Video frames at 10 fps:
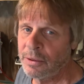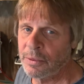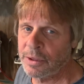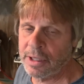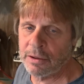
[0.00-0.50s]

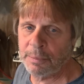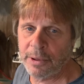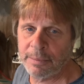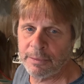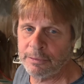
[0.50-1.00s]
without a
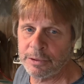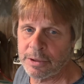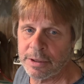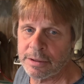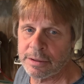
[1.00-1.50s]
proper
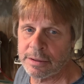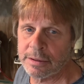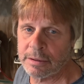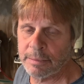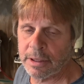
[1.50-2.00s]
filtration
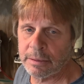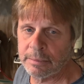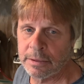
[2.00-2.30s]
system on it.